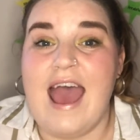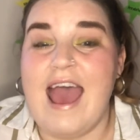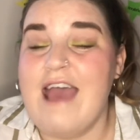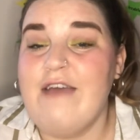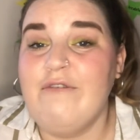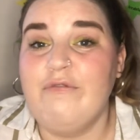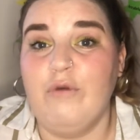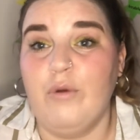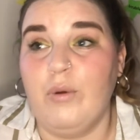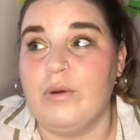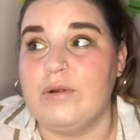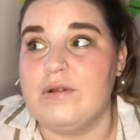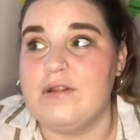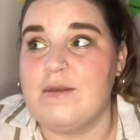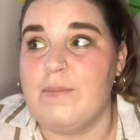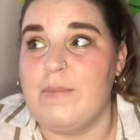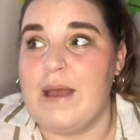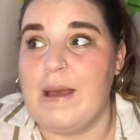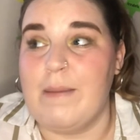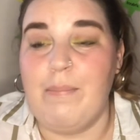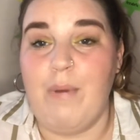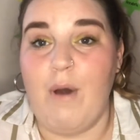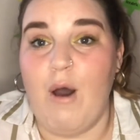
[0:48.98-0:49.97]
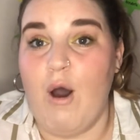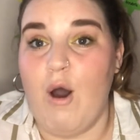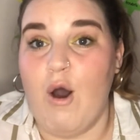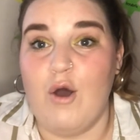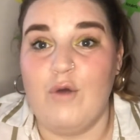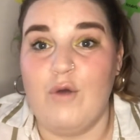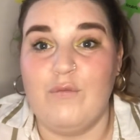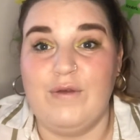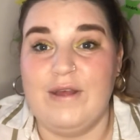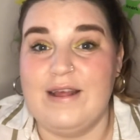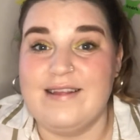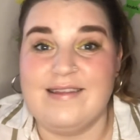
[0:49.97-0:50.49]
everyone to be a part
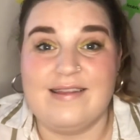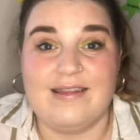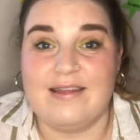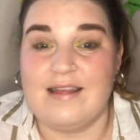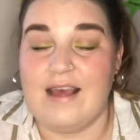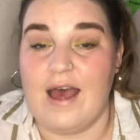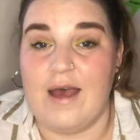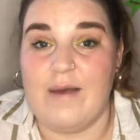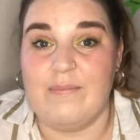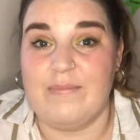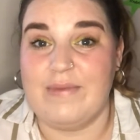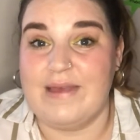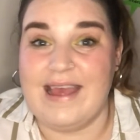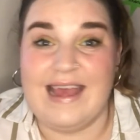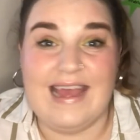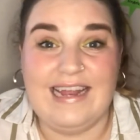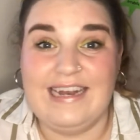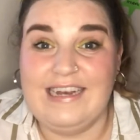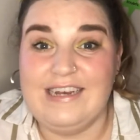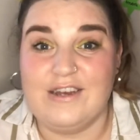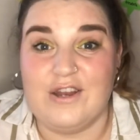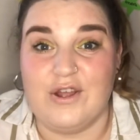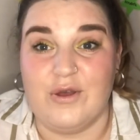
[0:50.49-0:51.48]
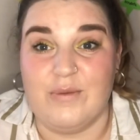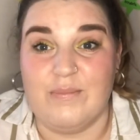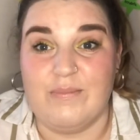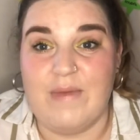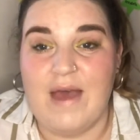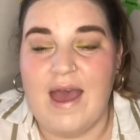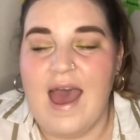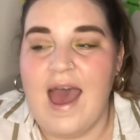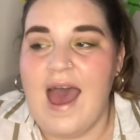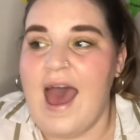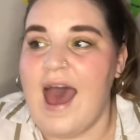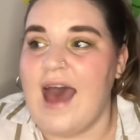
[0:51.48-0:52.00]
of his um, kingdom.
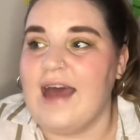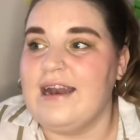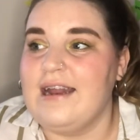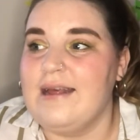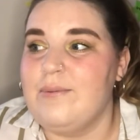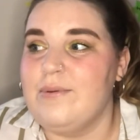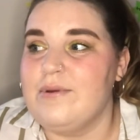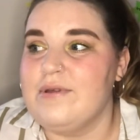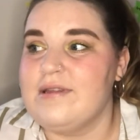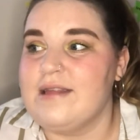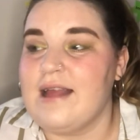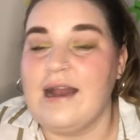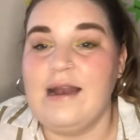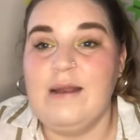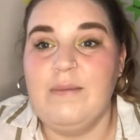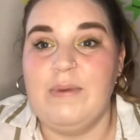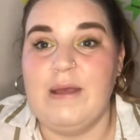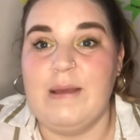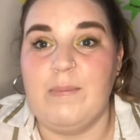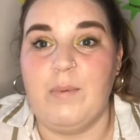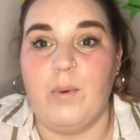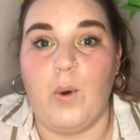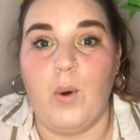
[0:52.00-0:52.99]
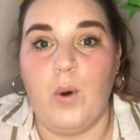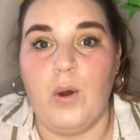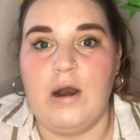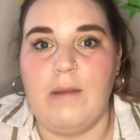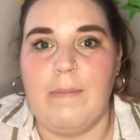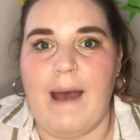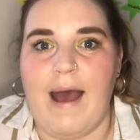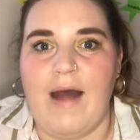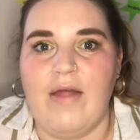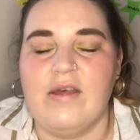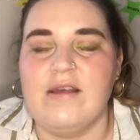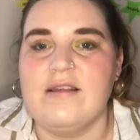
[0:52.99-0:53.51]
And he was telling people all
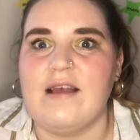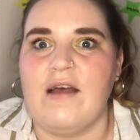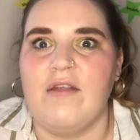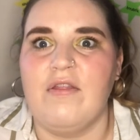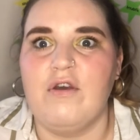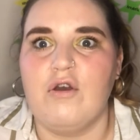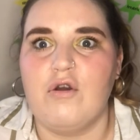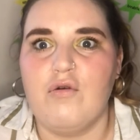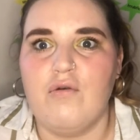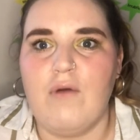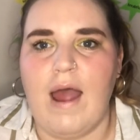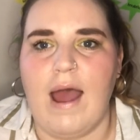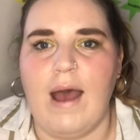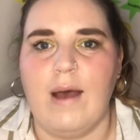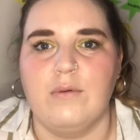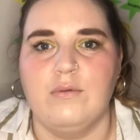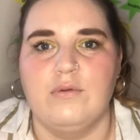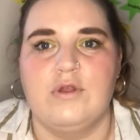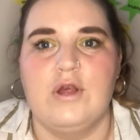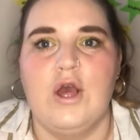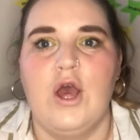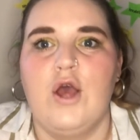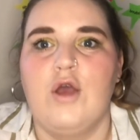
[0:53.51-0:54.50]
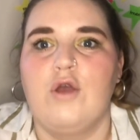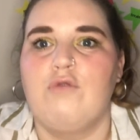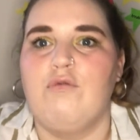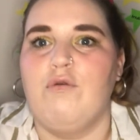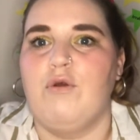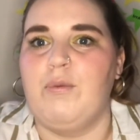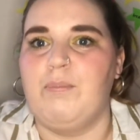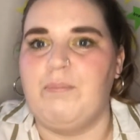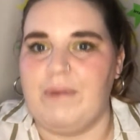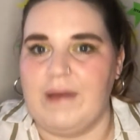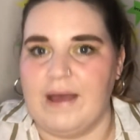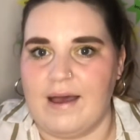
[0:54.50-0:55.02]
about this. And the crowds grew
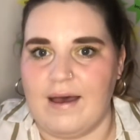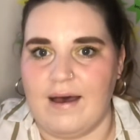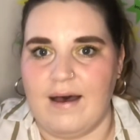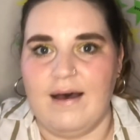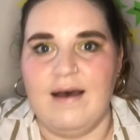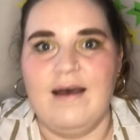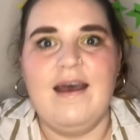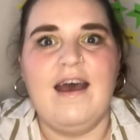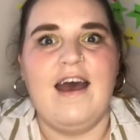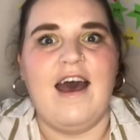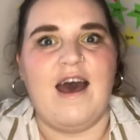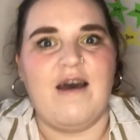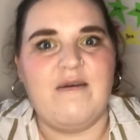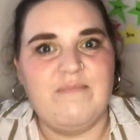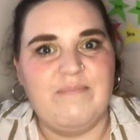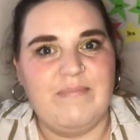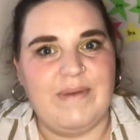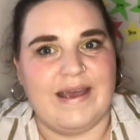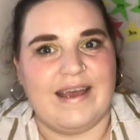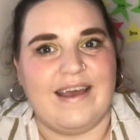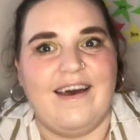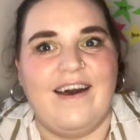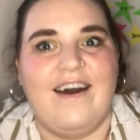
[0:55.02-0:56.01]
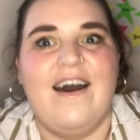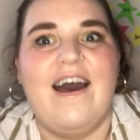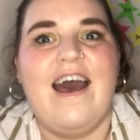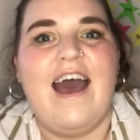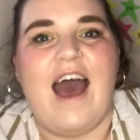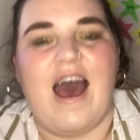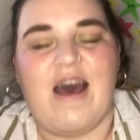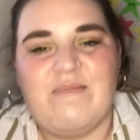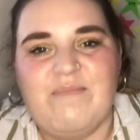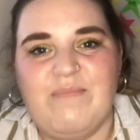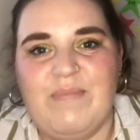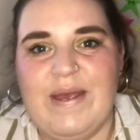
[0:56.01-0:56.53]
bigger and bigger
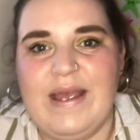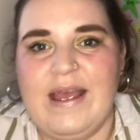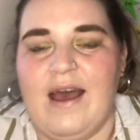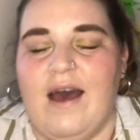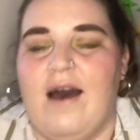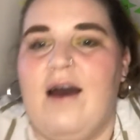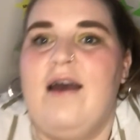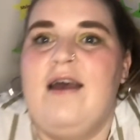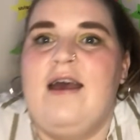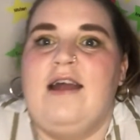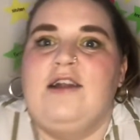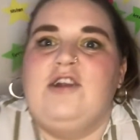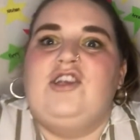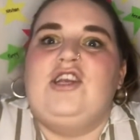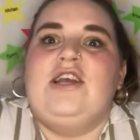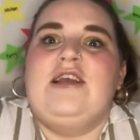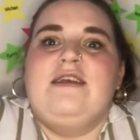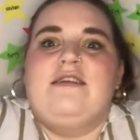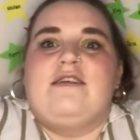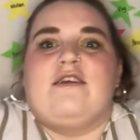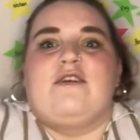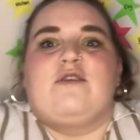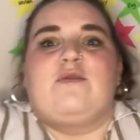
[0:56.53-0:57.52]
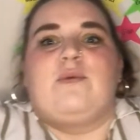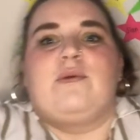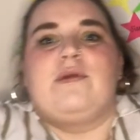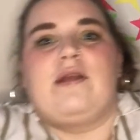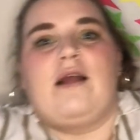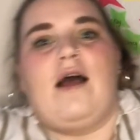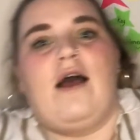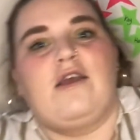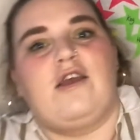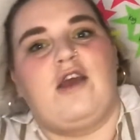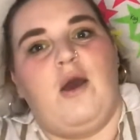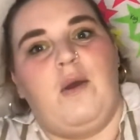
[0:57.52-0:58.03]
and bigger. And Jesus was
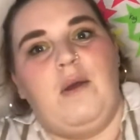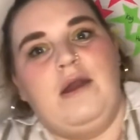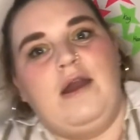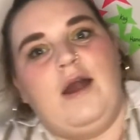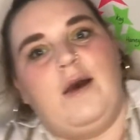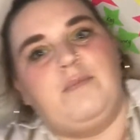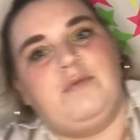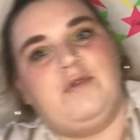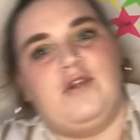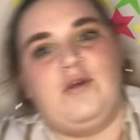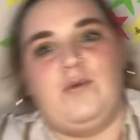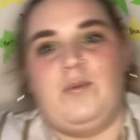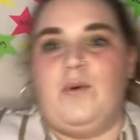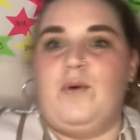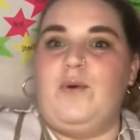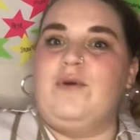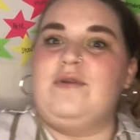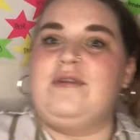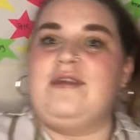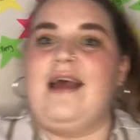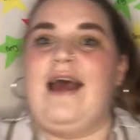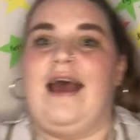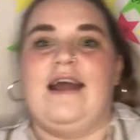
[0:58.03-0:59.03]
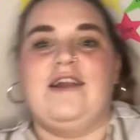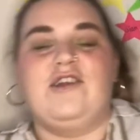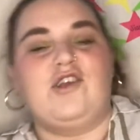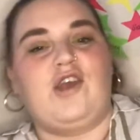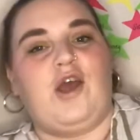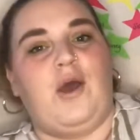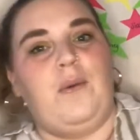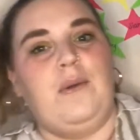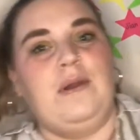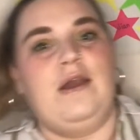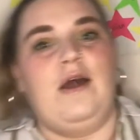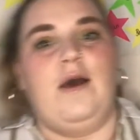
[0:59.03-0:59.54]
like going up to the water's edge,
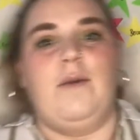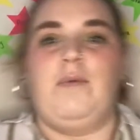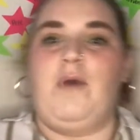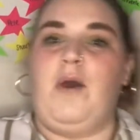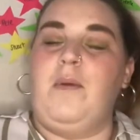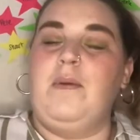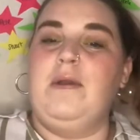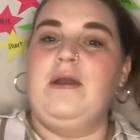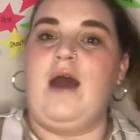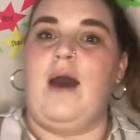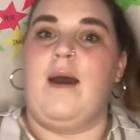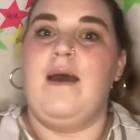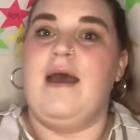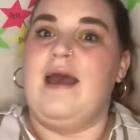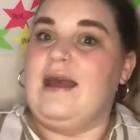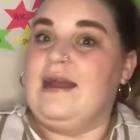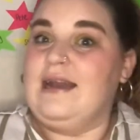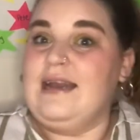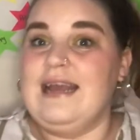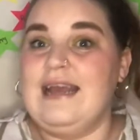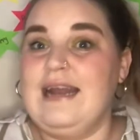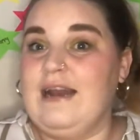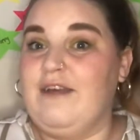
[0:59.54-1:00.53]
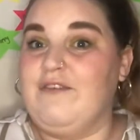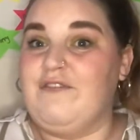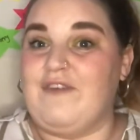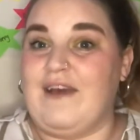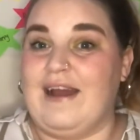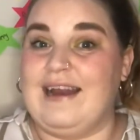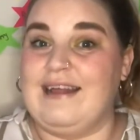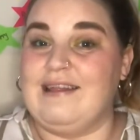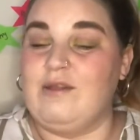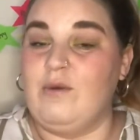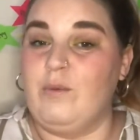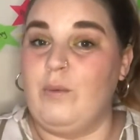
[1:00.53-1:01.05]
going up, going up, he nearly fell
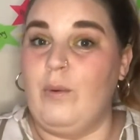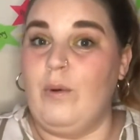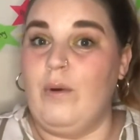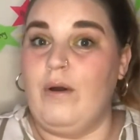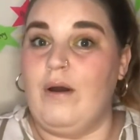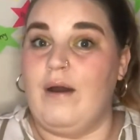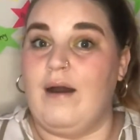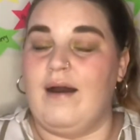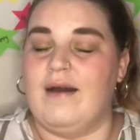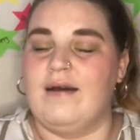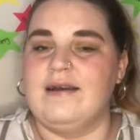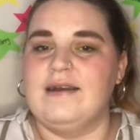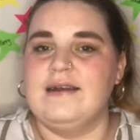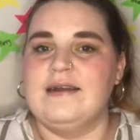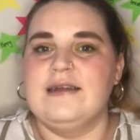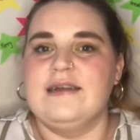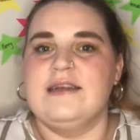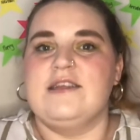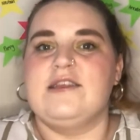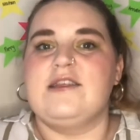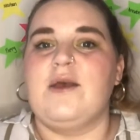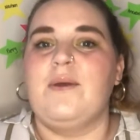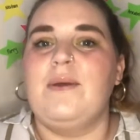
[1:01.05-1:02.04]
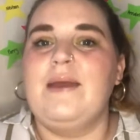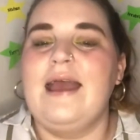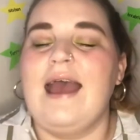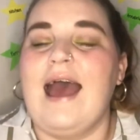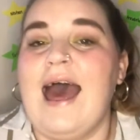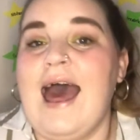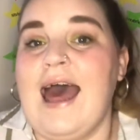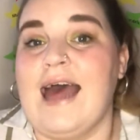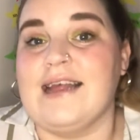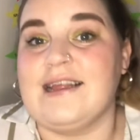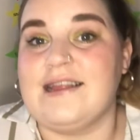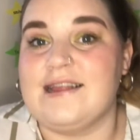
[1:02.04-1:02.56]
in the water. So he
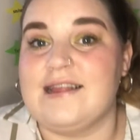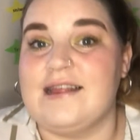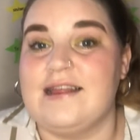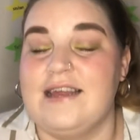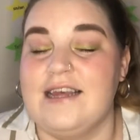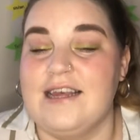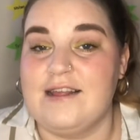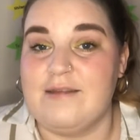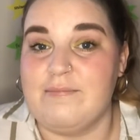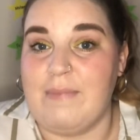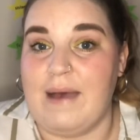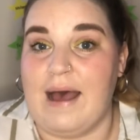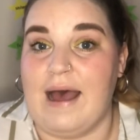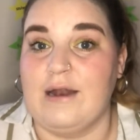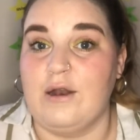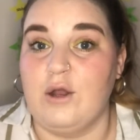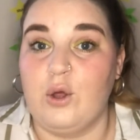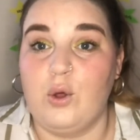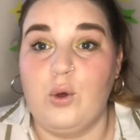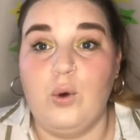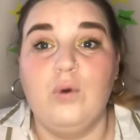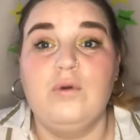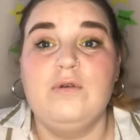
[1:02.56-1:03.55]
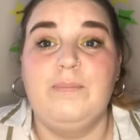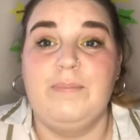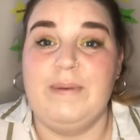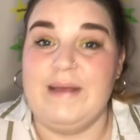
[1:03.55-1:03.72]
asked this man called